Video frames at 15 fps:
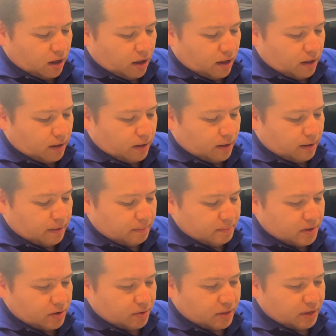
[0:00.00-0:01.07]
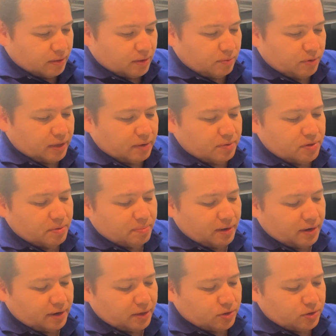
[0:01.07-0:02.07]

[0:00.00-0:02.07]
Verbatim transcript: They will give you the ability